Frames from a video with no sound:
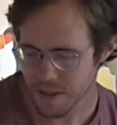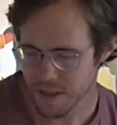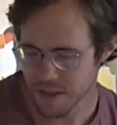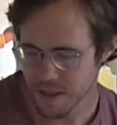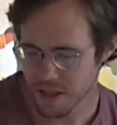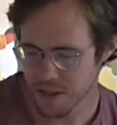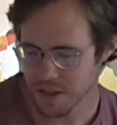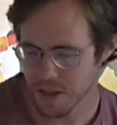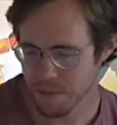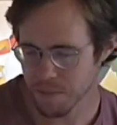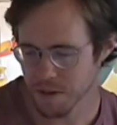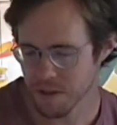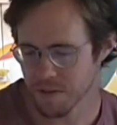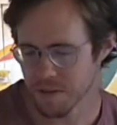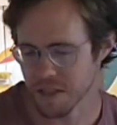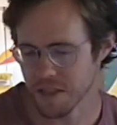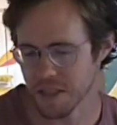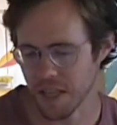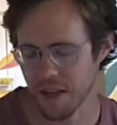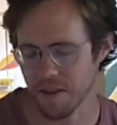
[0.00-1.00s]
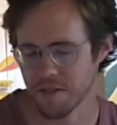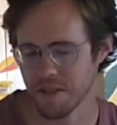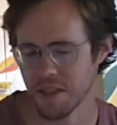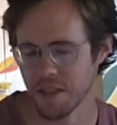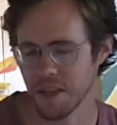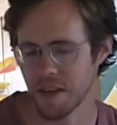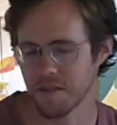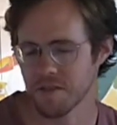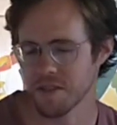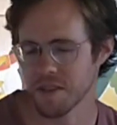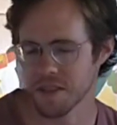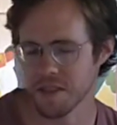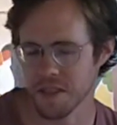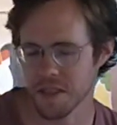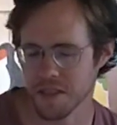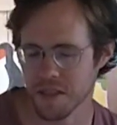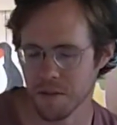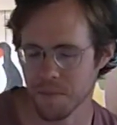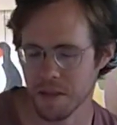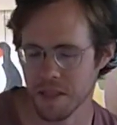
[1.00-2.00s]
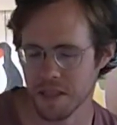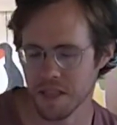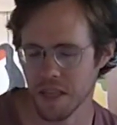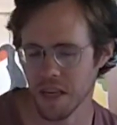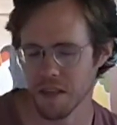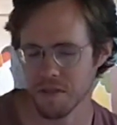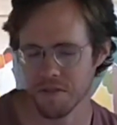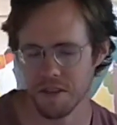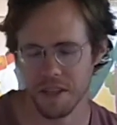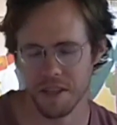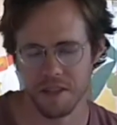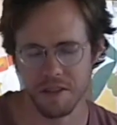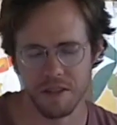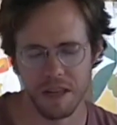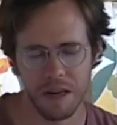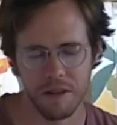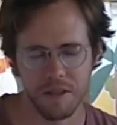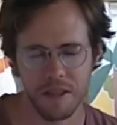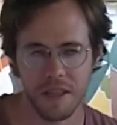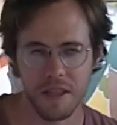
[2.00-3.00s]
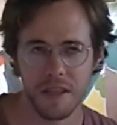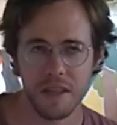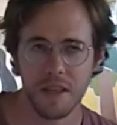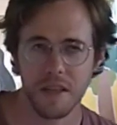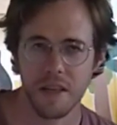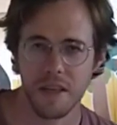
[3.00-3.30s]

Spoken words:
In terms of the safety of the system itself and grounding,